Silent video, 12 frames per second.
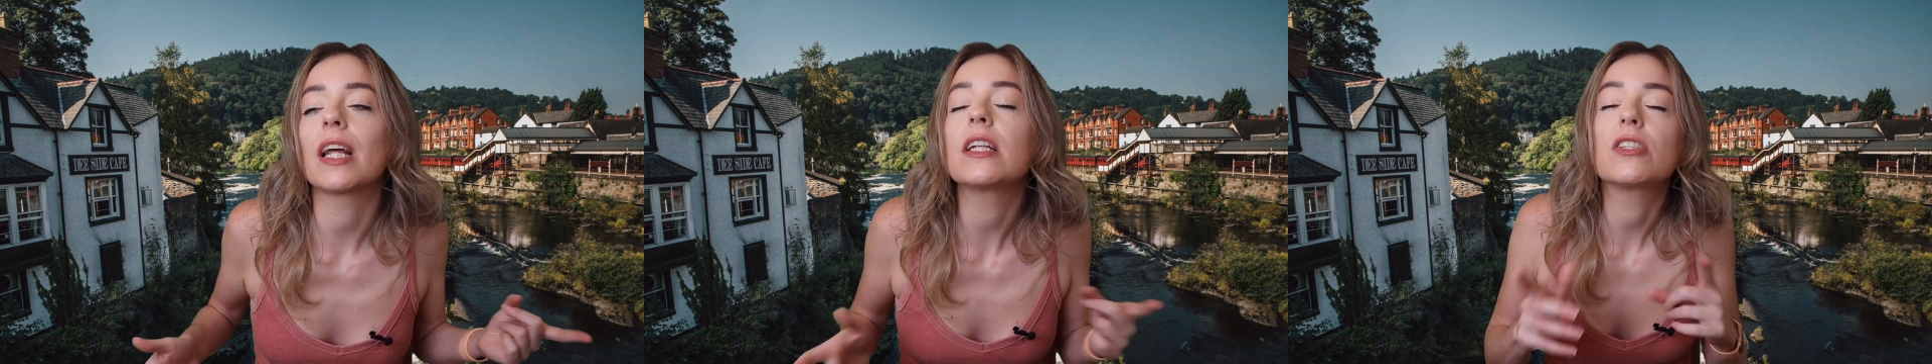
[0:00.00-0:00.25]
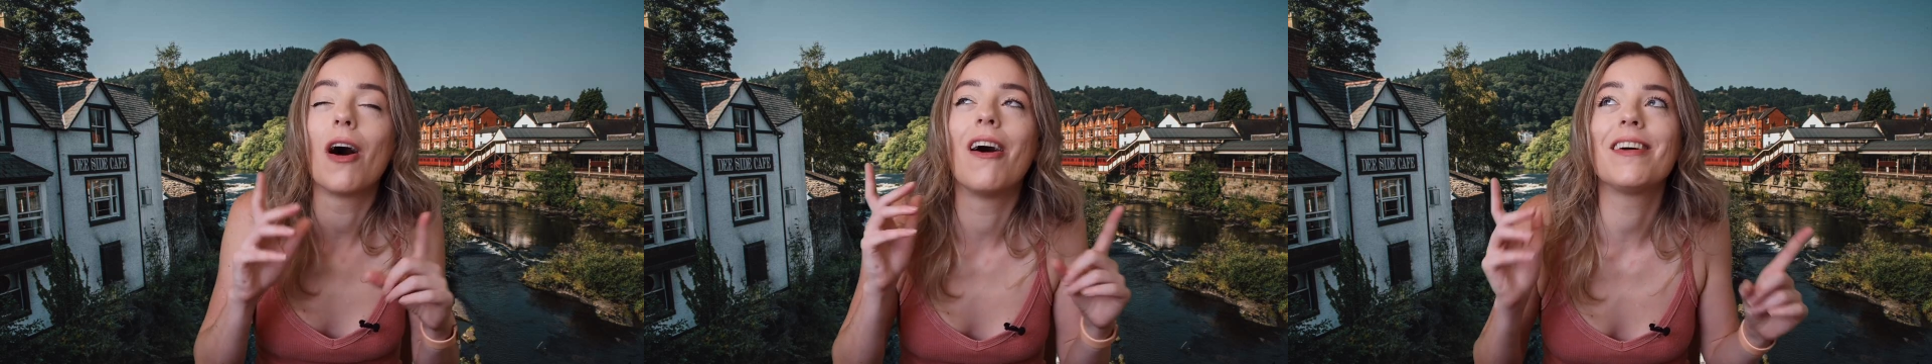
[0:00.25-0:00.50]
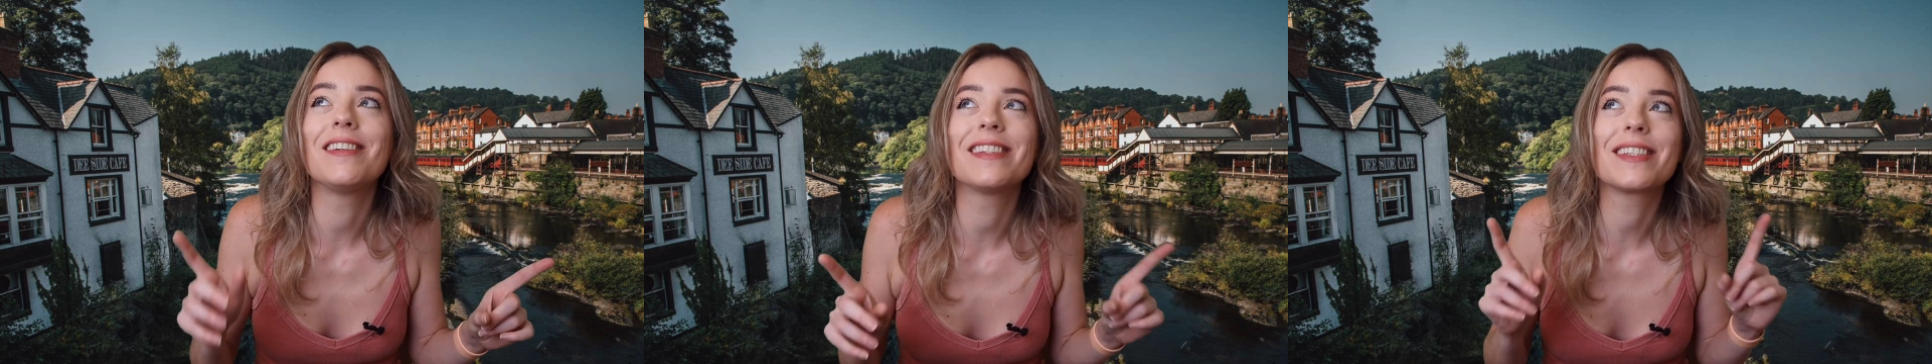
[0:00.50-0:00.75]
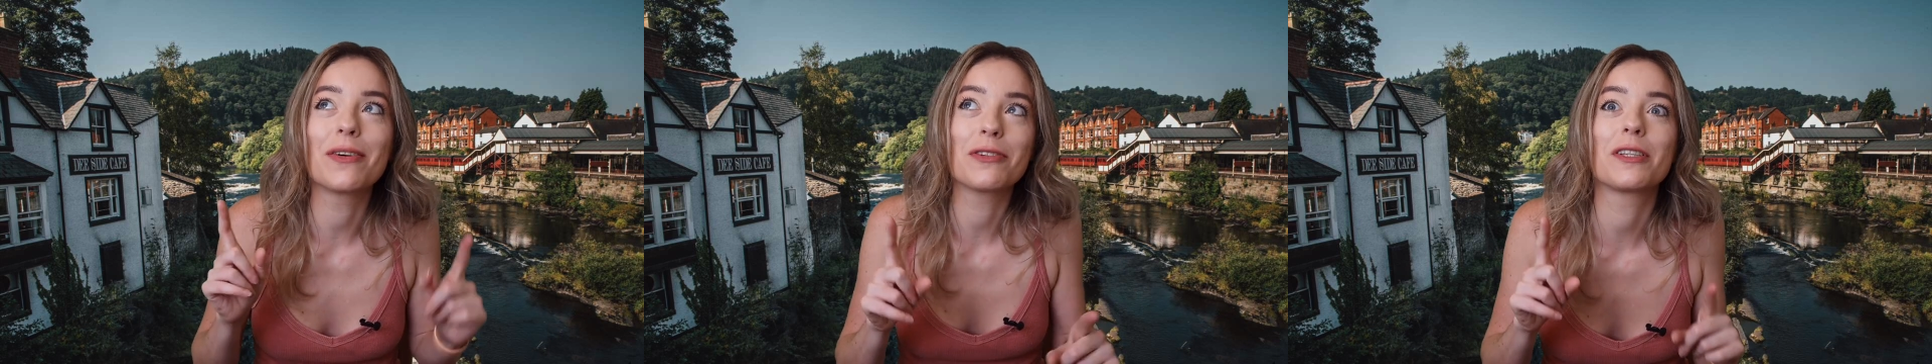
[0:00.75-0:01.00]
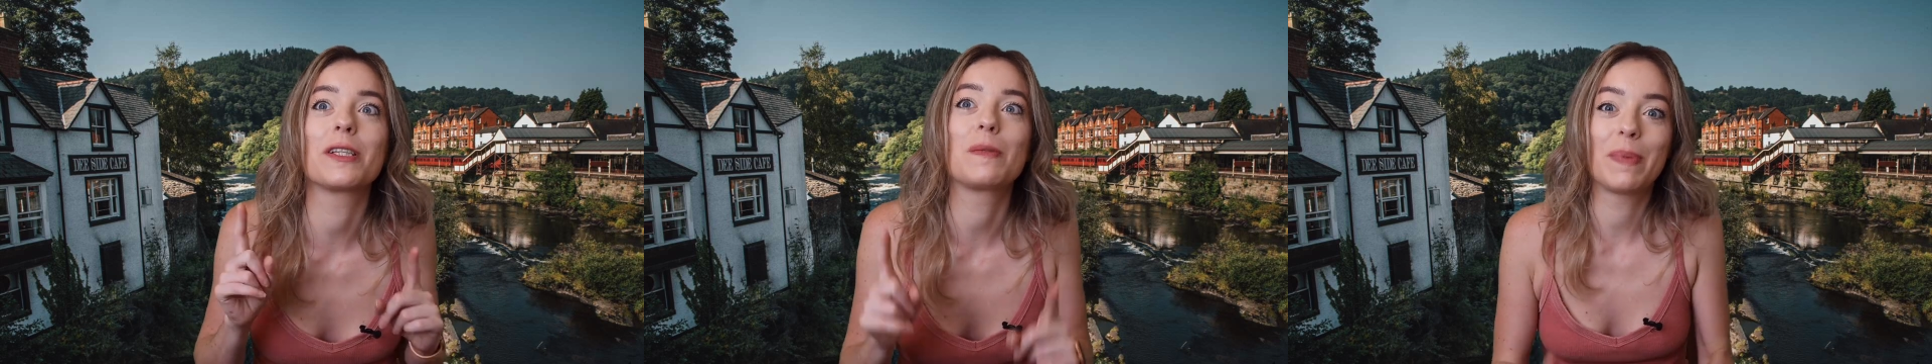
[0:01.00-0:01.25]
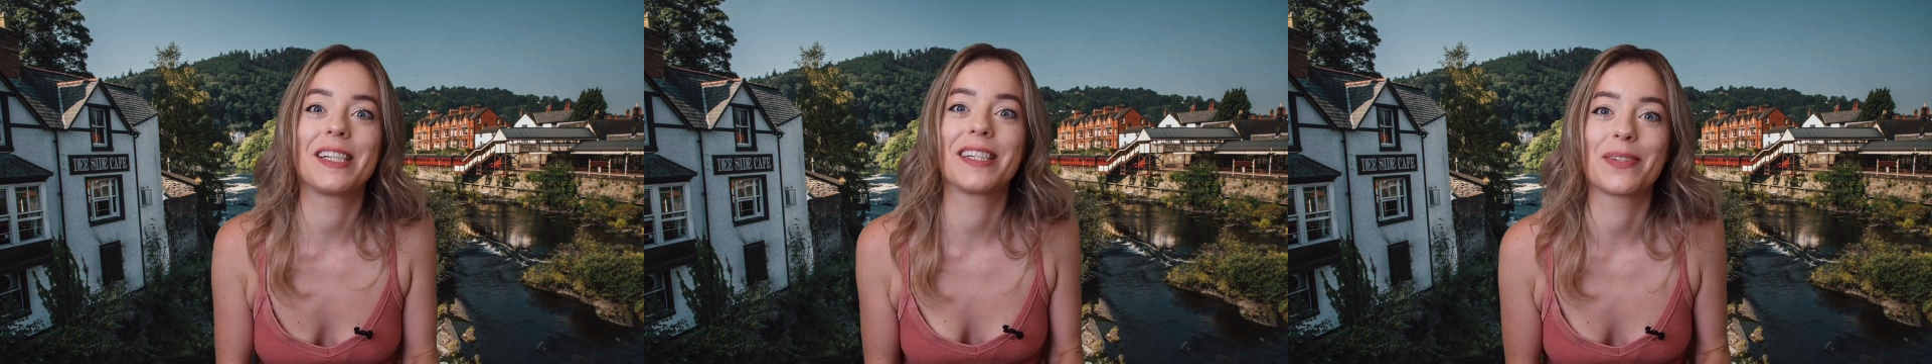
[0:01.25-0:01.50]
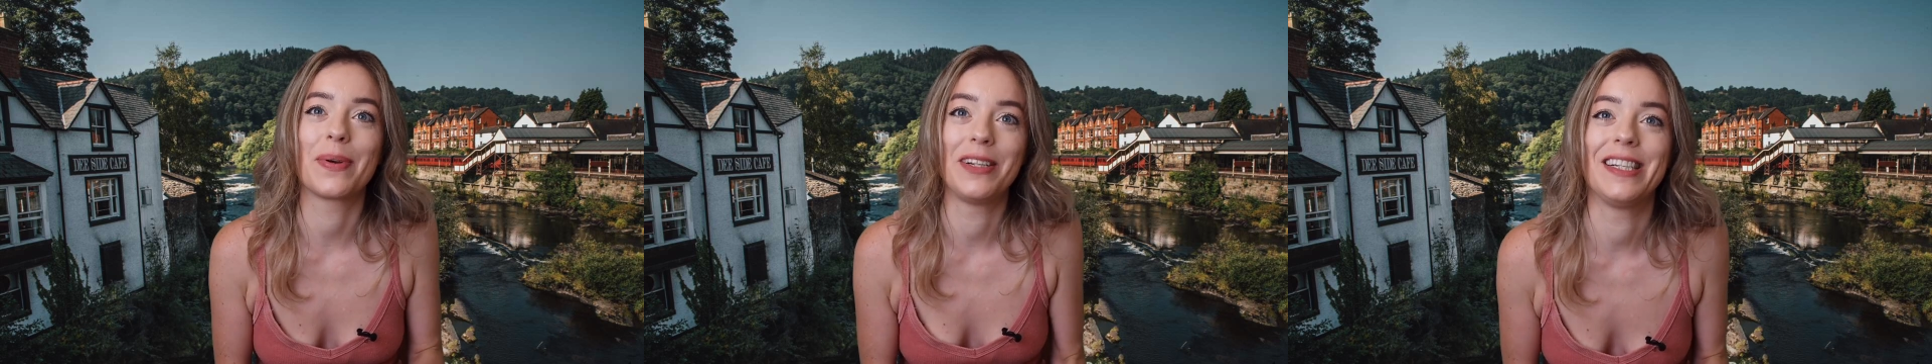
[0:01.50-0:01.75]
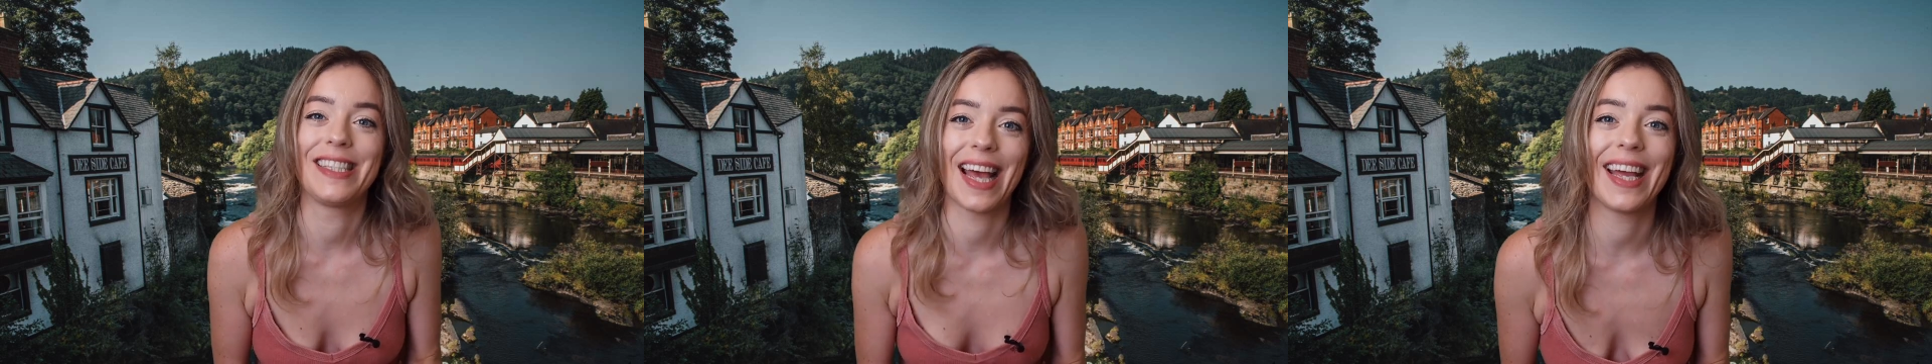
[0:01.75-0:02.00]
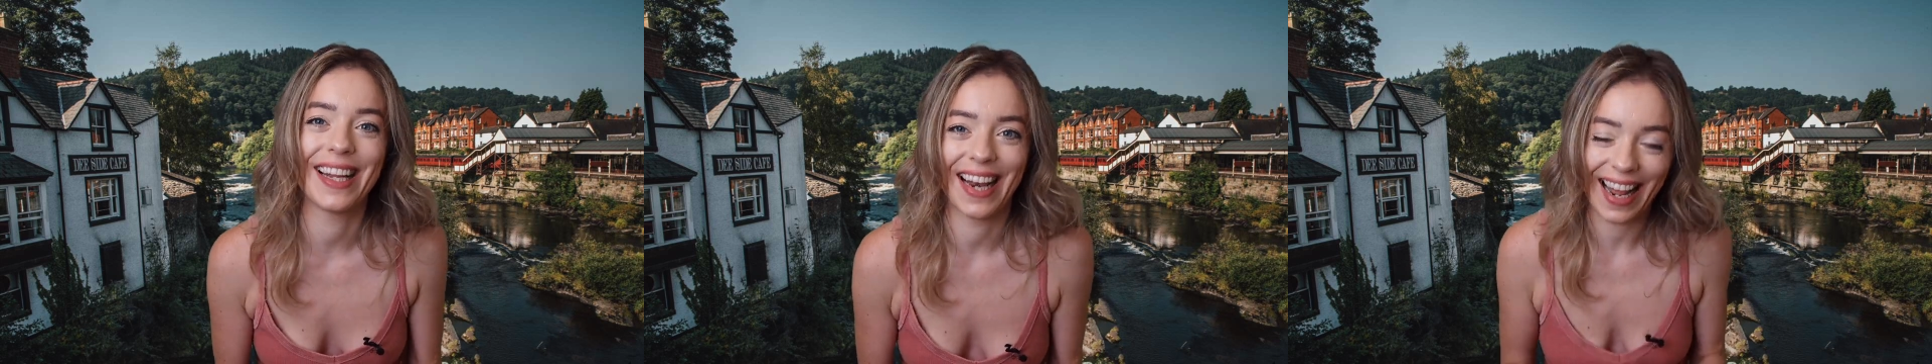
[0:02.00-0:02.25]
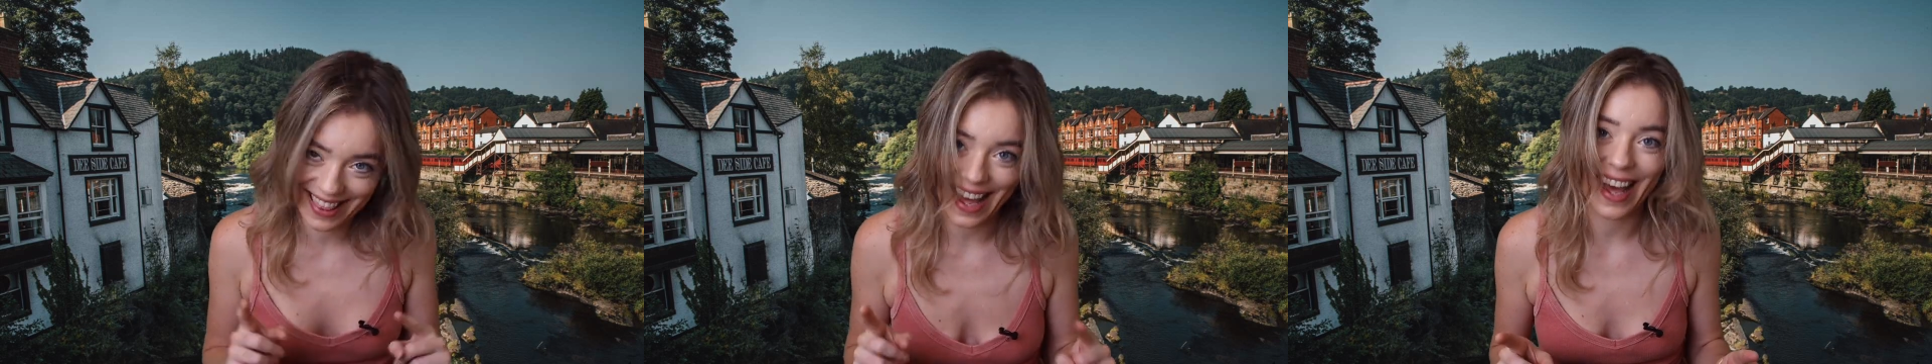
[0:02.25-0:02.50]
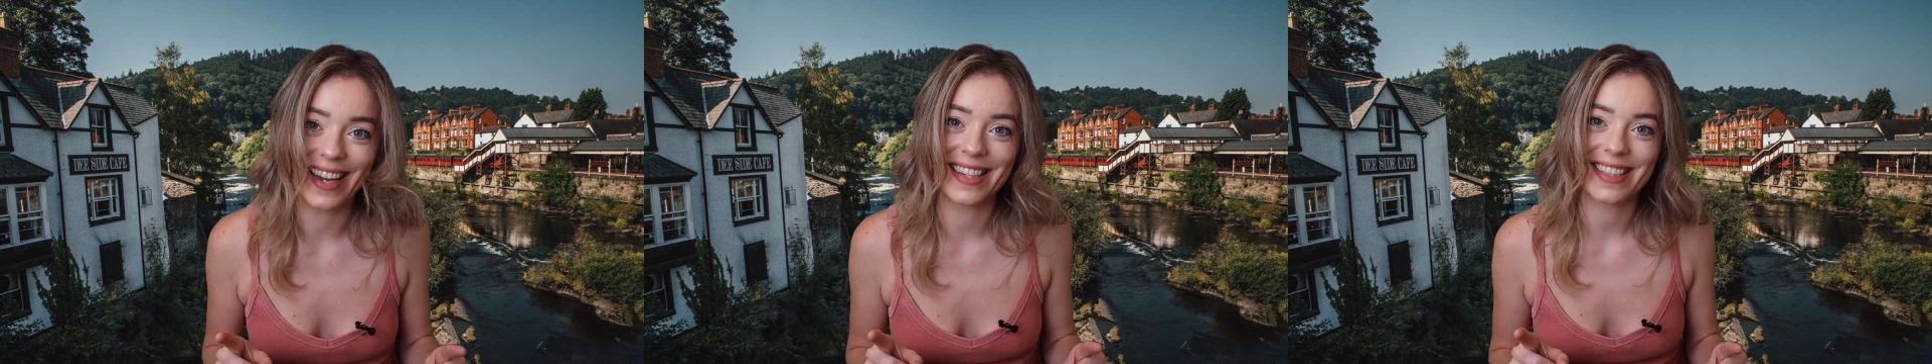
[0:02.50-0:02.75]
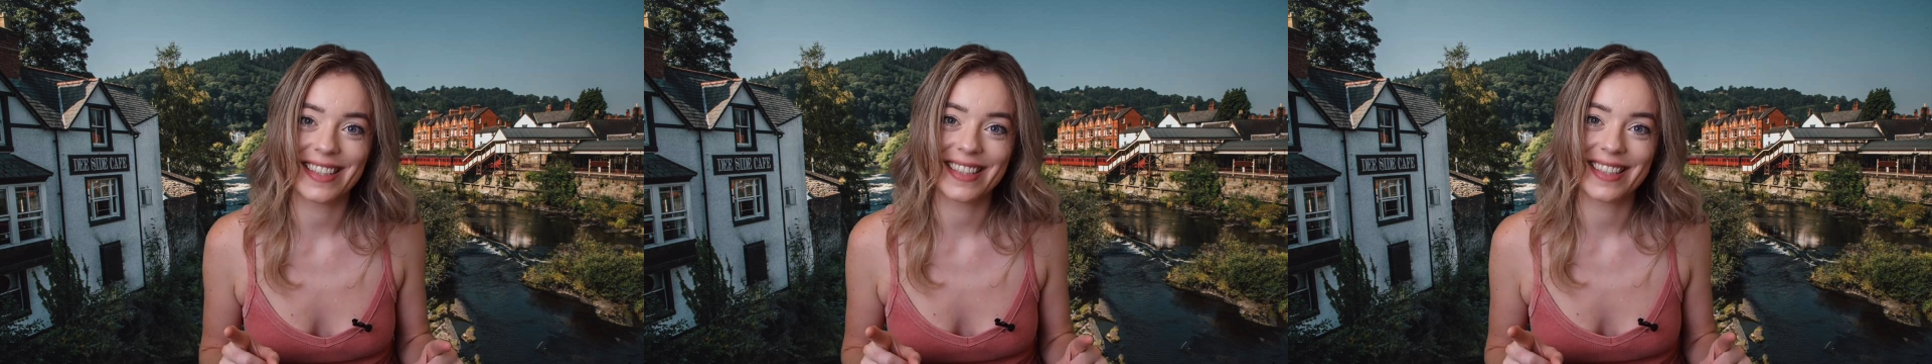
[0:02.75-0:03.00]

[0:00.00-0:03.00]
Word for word: It sounds so suspicious when you say it like that.